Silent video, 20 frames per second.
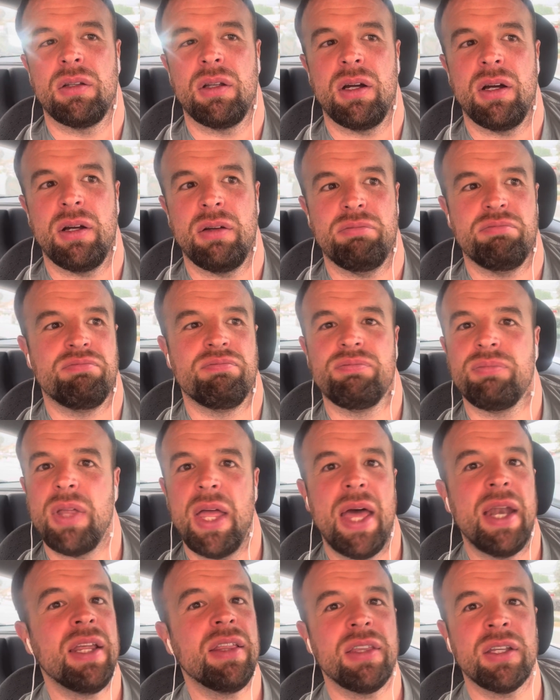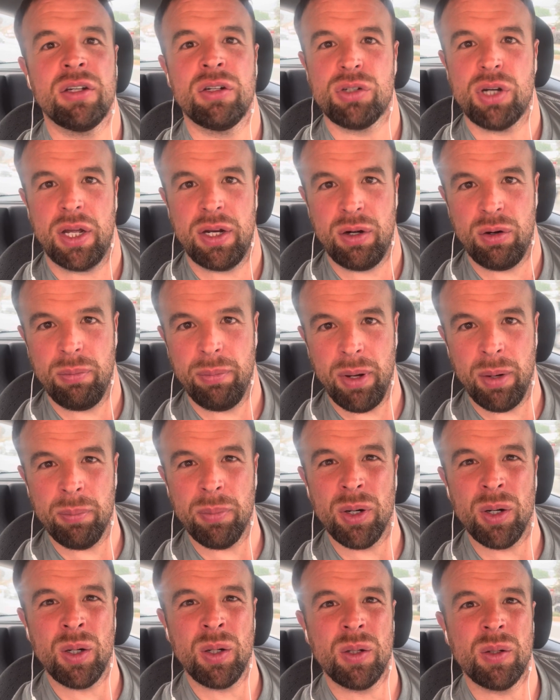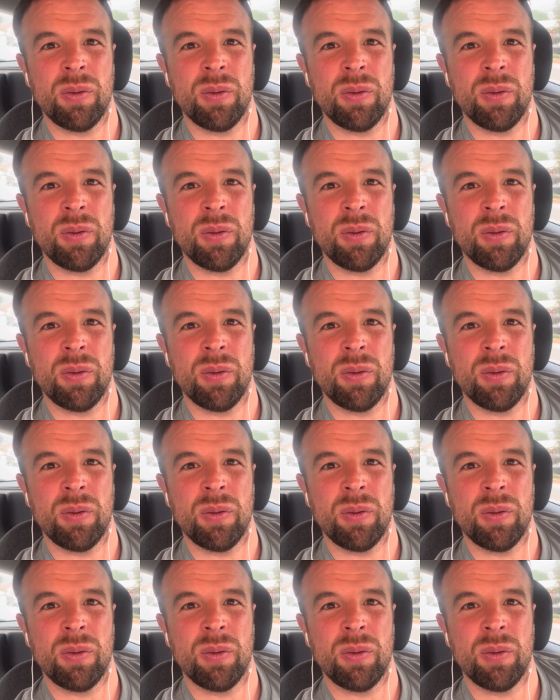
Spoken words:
uh, anything you're trying to remember,